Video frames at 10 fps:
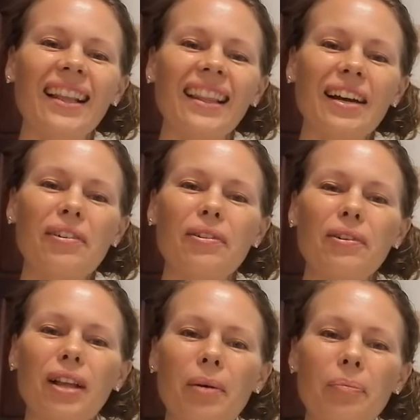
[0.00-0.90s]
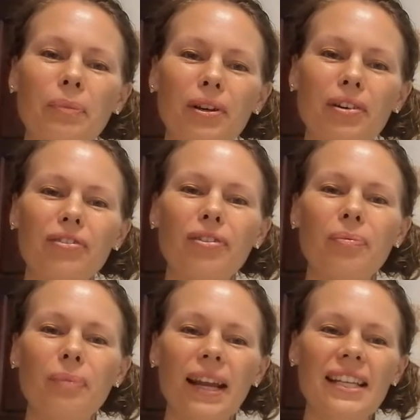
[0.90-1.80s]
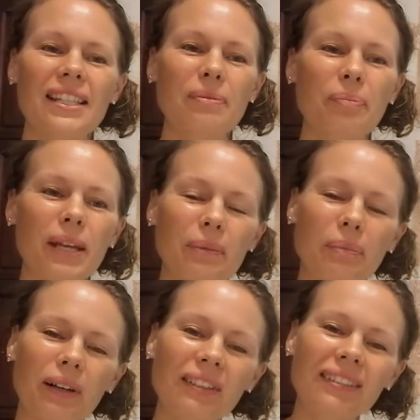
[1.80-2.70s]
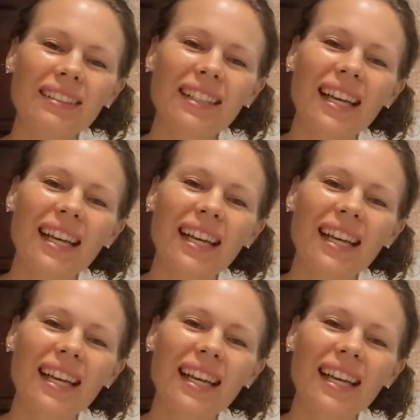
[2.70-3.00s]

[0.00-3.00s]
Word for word: Hello, all our beautiful, blessed people.